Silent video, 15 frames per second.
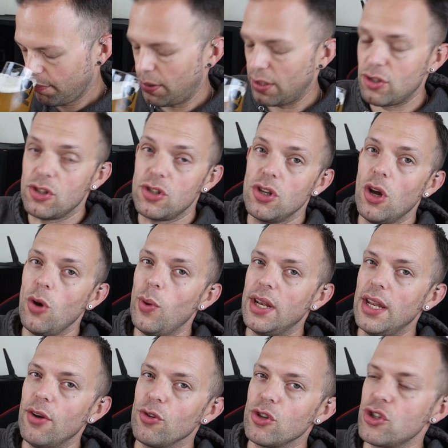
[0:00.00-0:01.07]
but it's just nowhere
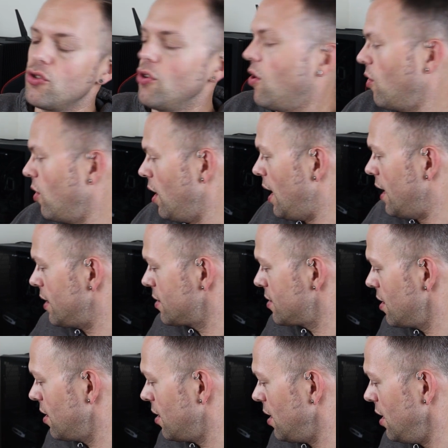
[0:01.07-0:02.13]
near as strong
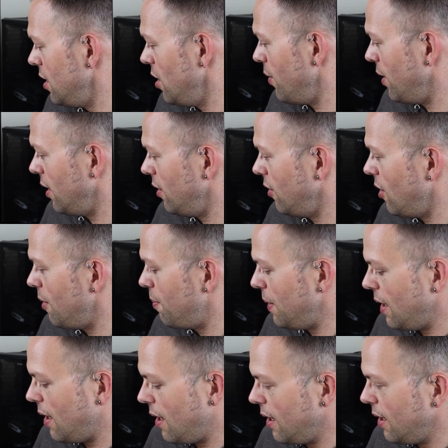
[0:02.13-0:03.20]
as the New England
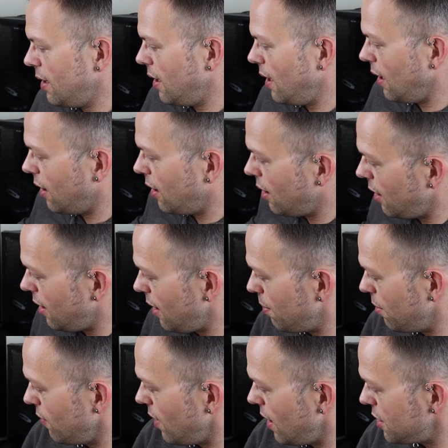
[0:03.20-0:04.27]
IPA in
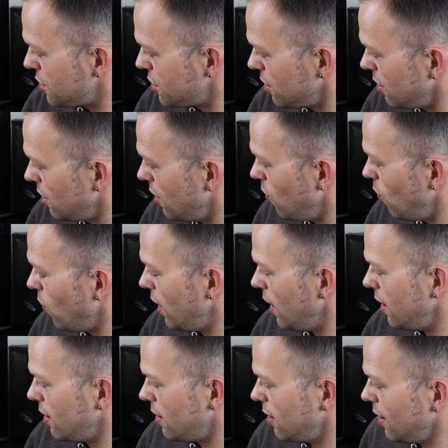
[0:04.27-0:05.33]
collaboration
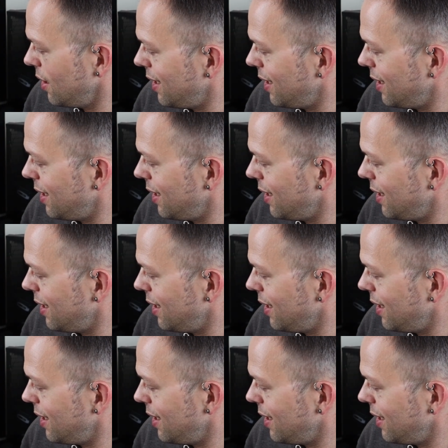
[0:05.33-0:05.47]
with